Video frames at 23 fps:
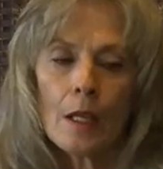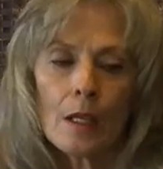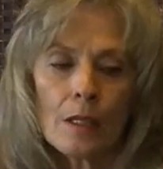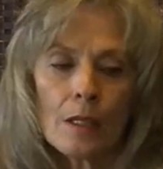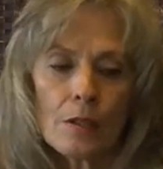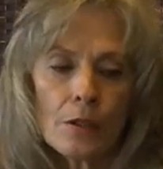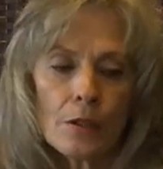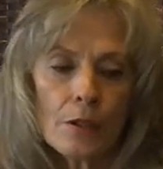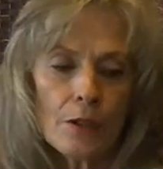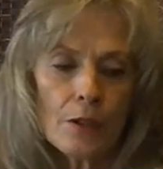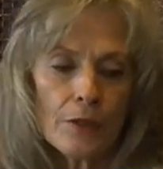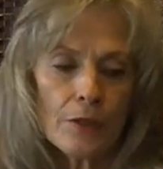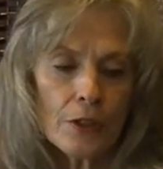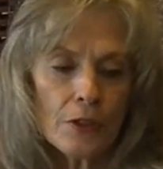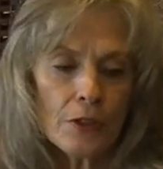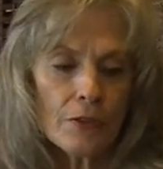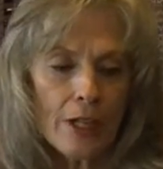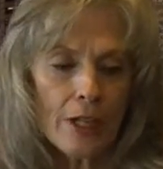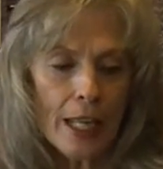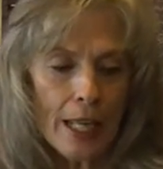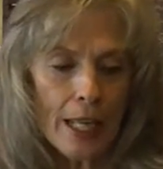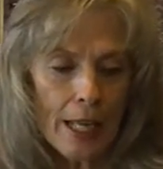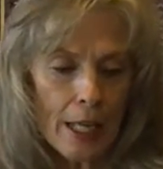So if you've
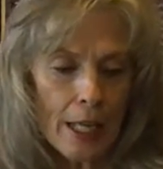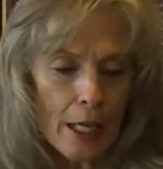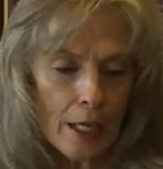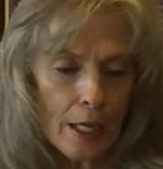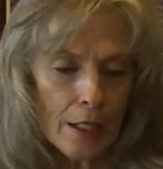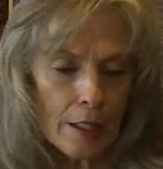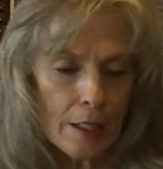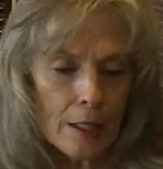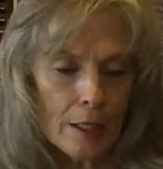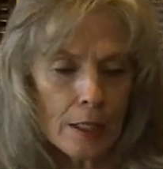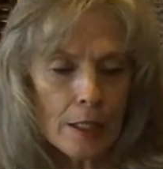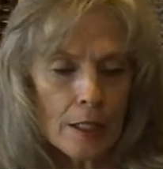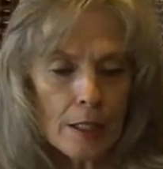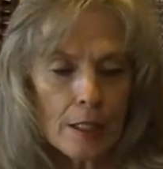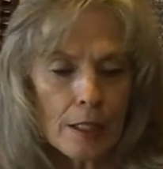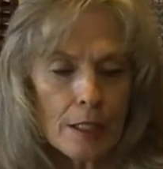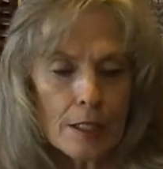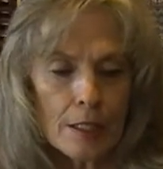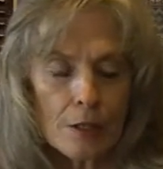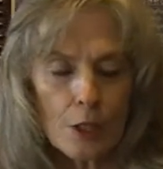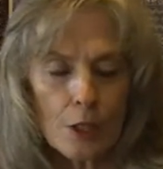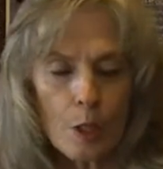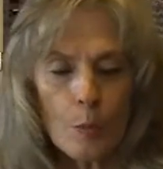had
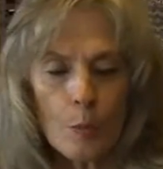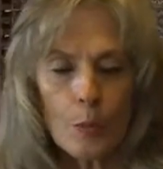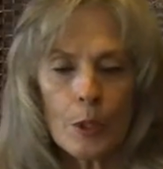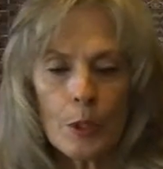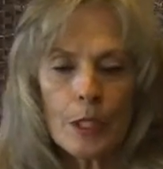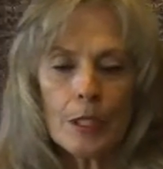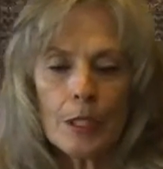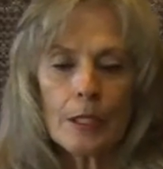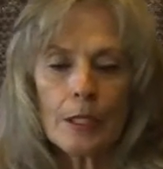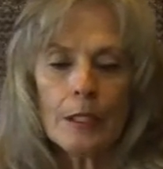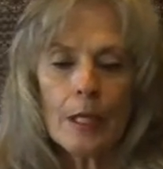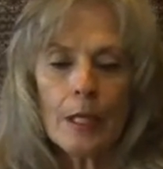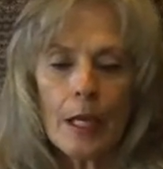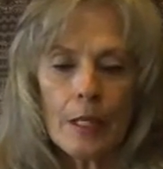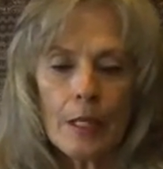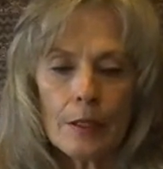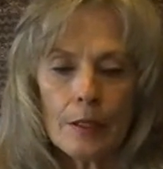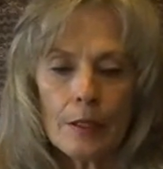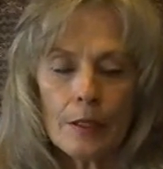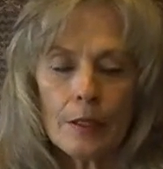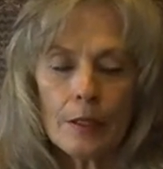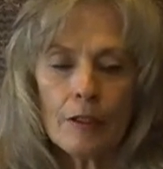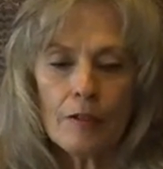someone
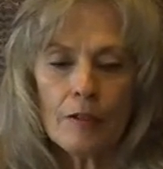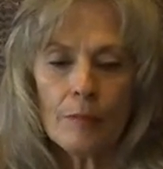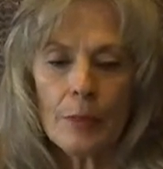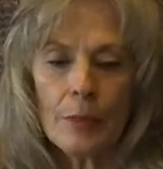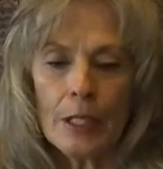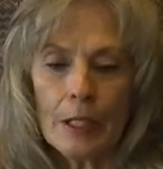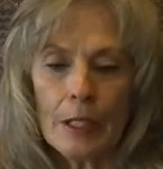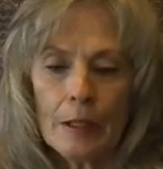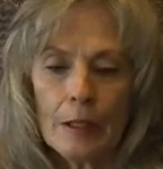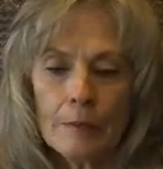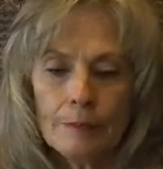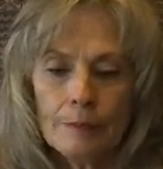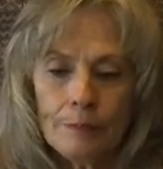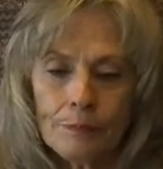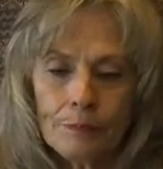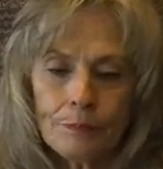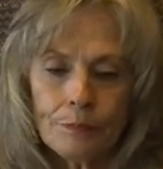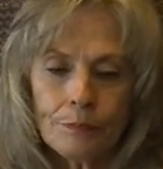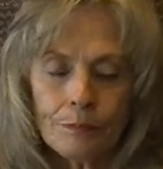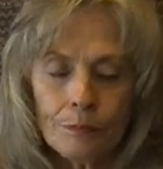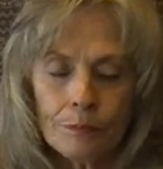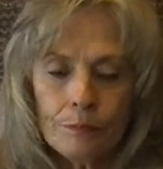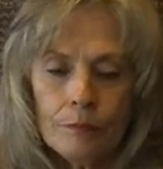that you've been
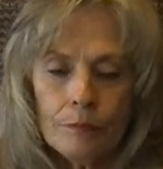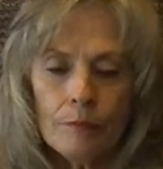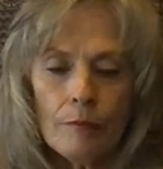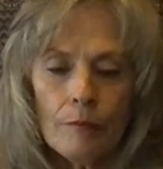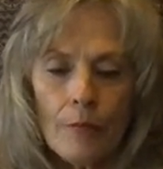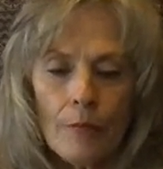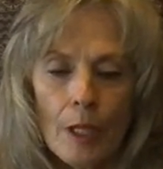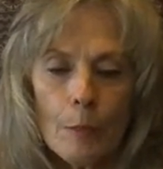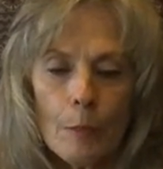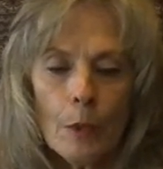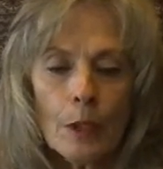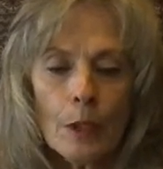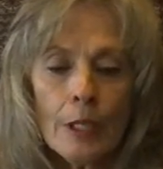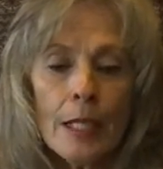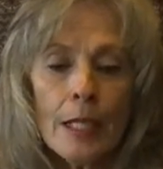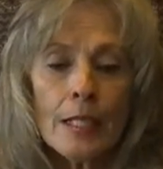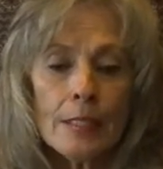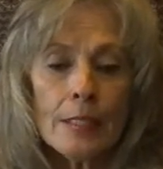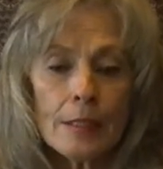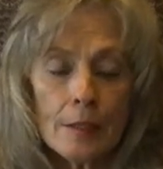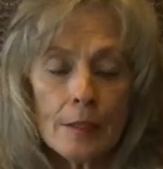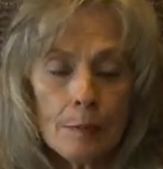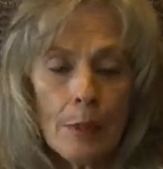
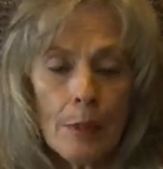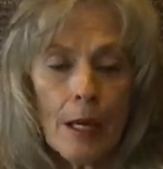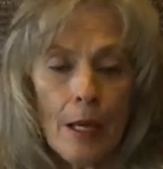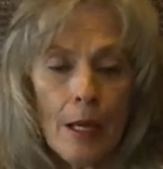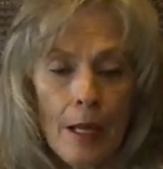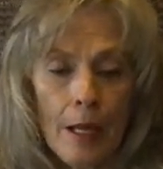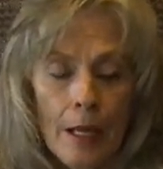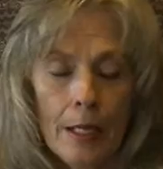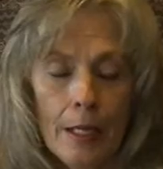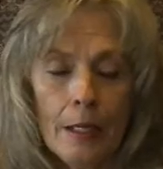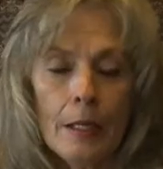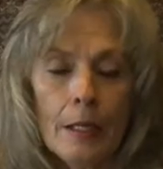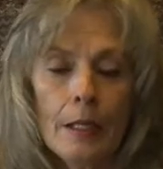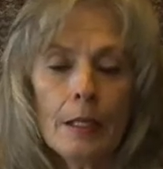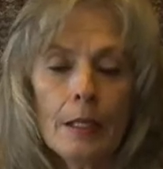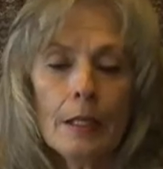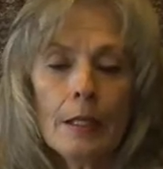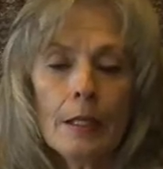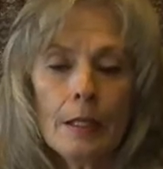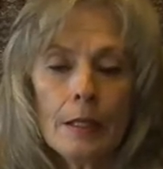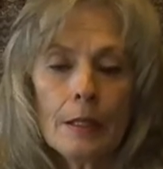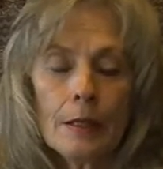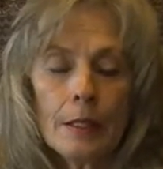molested by,
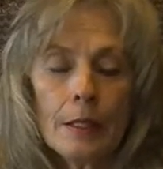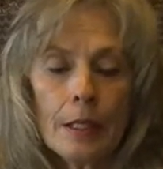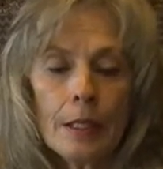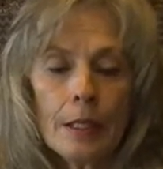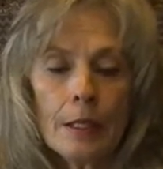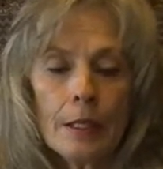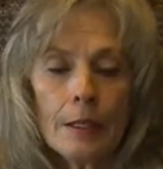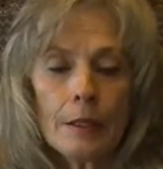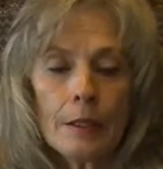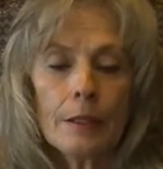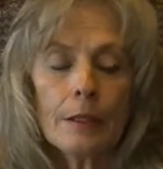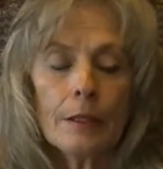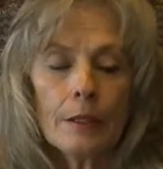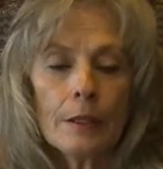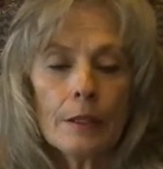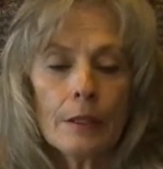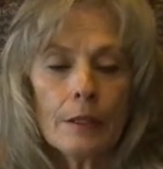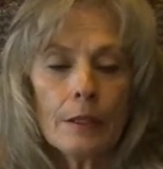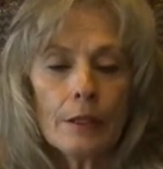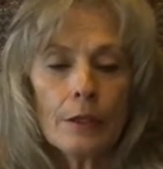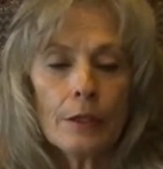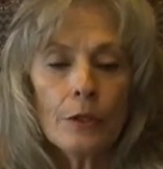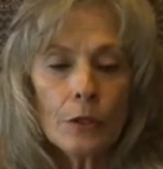then
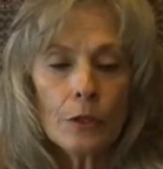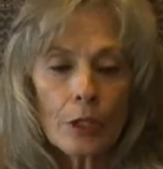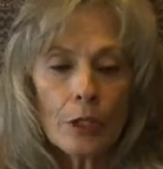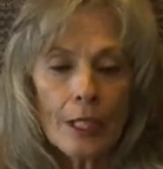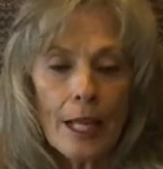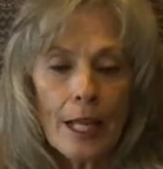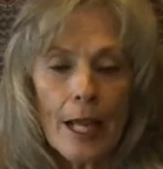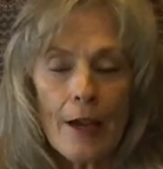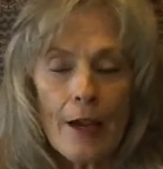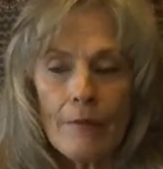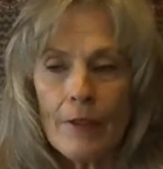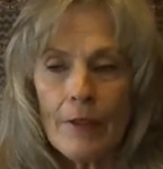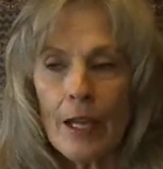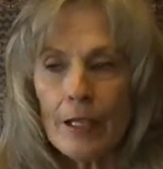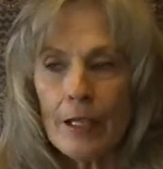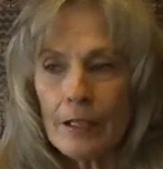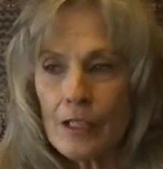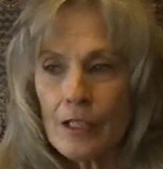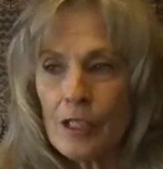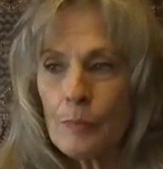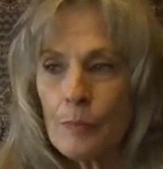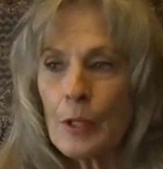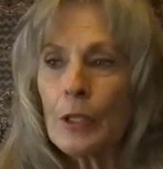you can have that
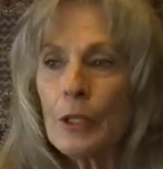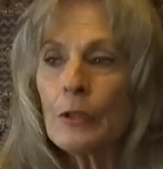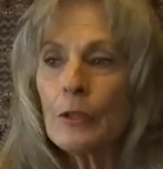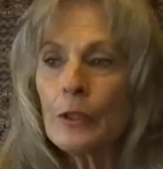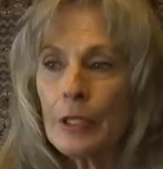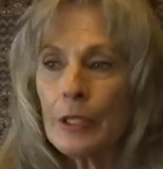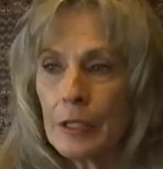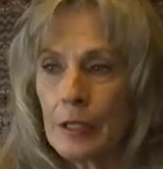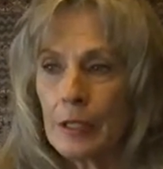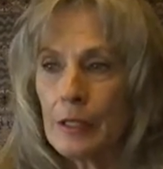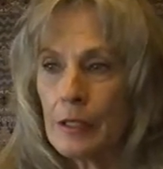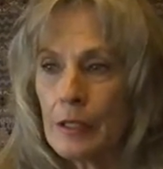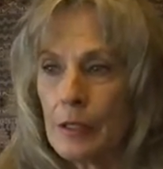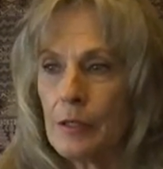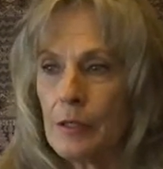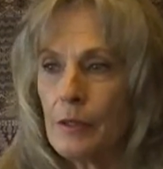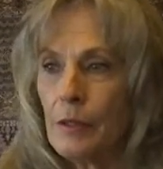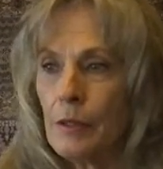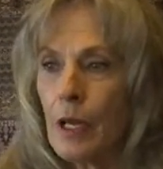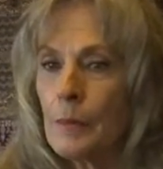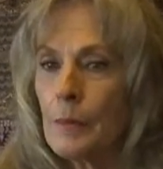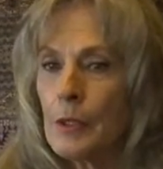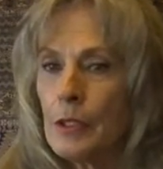experience.
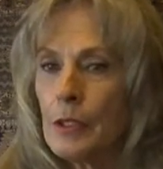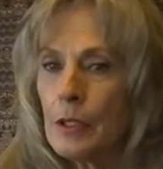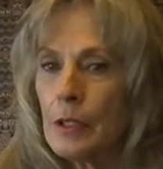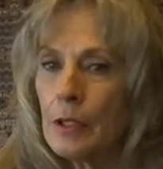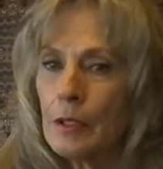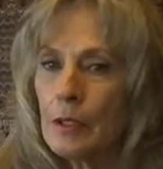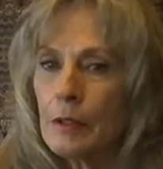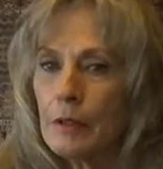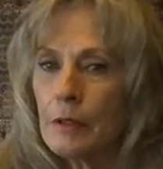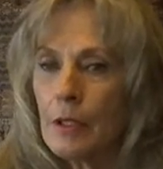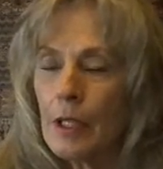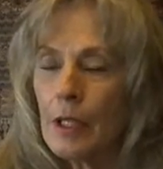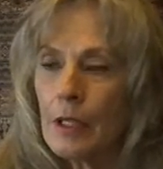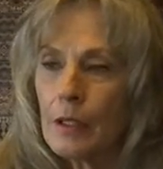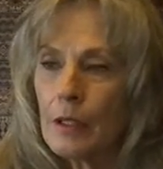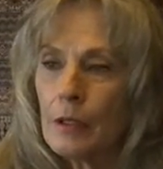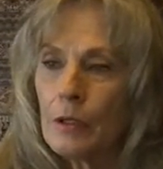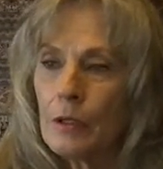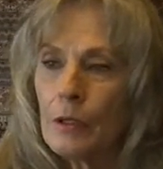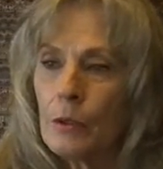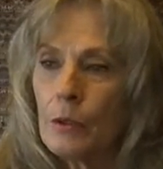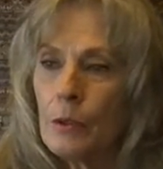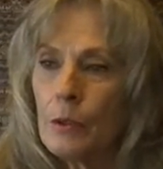So I'm just going to kind of
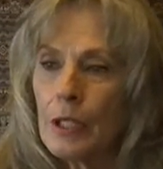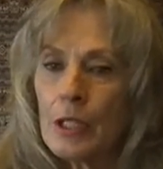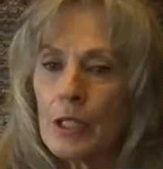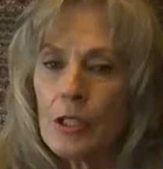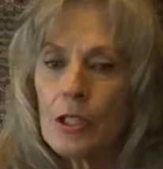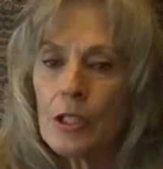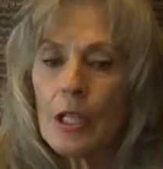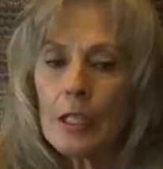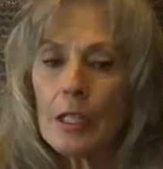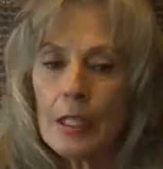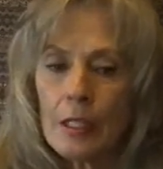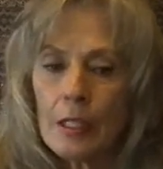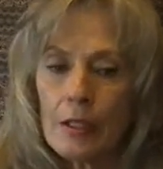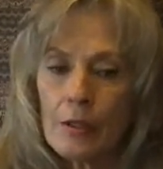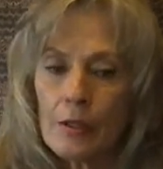do a quick check in.